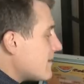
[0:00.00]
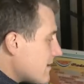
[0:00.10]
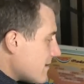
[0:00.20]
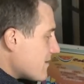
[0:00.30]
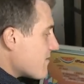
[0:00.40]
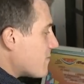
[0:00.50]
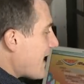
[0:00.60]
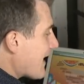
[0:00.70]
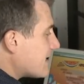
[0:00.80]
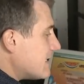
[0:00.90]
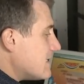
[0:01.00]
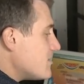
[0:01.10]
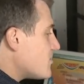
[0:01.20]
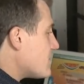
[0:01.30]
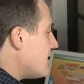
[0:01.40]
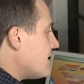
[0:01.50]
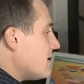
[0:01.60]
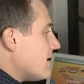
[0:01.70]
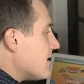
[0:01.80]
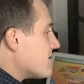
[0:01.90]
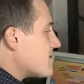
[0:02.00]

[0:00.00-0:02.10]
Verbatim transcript: uh, we have the Black Keys on the